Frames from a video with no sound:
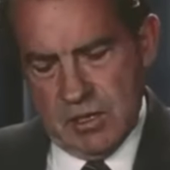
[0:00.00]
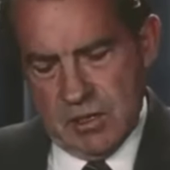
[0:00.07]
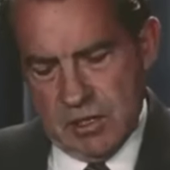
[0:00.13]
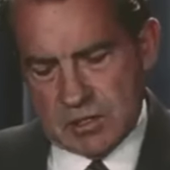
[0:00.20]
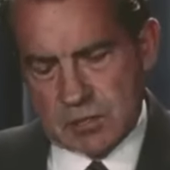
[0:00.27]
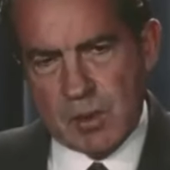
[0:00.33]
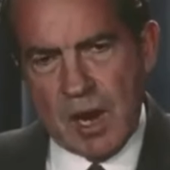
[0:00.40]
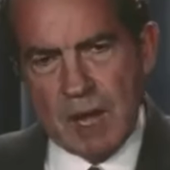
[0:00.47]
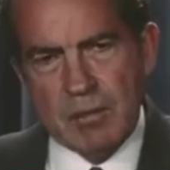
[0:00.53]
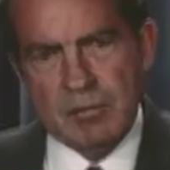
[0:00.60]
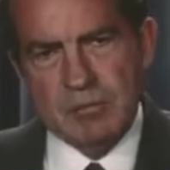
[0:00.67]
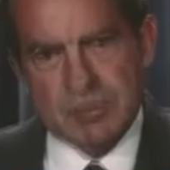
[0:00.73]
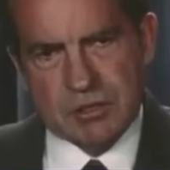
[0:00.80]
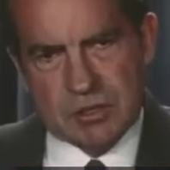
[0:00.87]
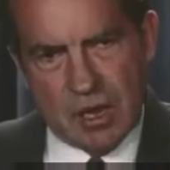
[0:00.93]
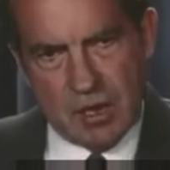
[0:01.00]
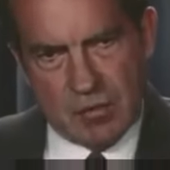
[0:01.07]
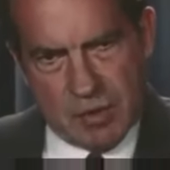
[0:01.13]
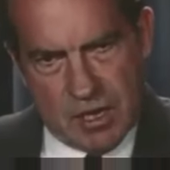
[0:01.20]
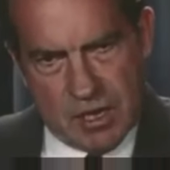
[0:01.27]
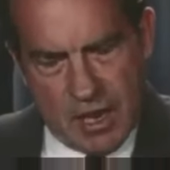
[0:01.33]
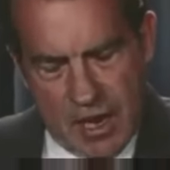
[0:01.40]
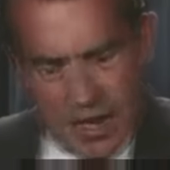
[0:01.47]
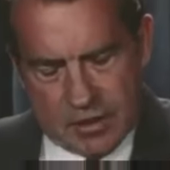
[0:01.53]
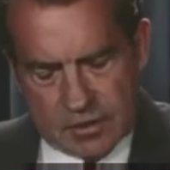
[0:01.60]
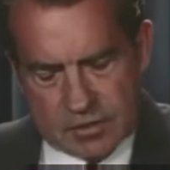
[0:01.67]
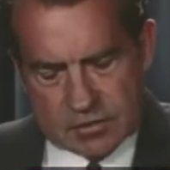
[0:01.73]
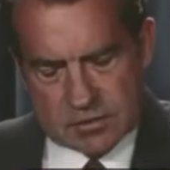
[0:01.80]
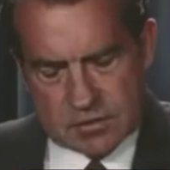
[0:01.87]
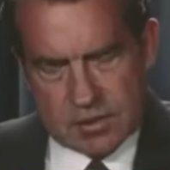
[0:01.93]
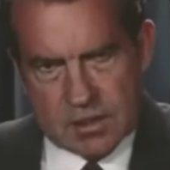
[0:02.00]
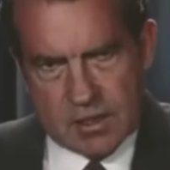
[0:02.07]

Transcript: this problem is now being handled.